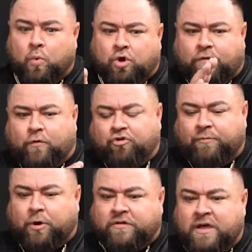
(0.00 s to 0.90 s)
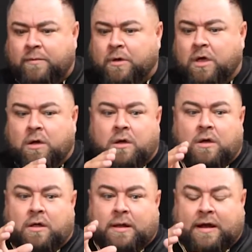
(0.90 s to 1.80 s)
Work your fortune part time.
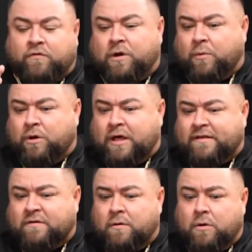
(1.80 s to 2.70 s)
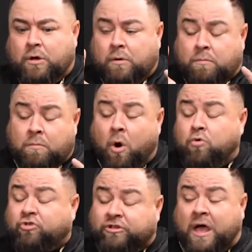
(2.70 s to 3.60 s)
Here's what I realized:
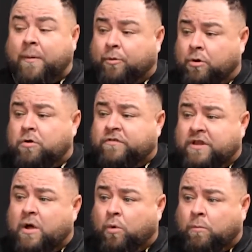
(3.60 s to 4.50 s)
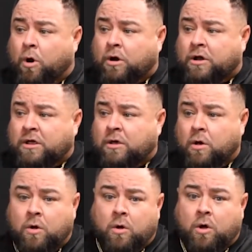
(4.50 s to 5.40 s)
most top earners in network marketing
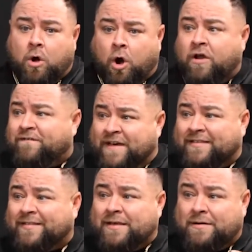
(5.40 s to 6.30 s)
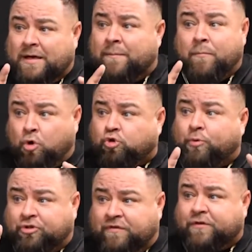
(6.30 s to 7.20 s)
are investing in
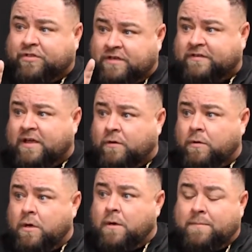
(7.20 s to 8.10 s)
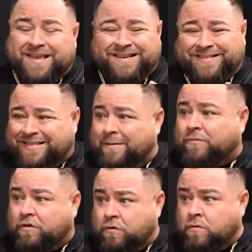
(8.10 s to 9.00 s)
multiple different things now, because they
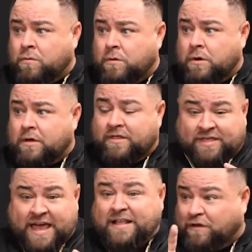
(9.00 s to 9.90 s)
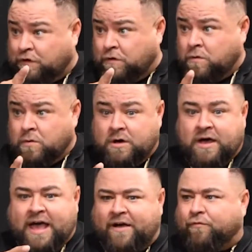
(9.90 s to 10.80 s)
too
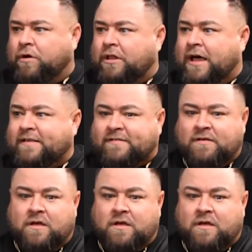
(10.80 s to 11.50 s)
have realized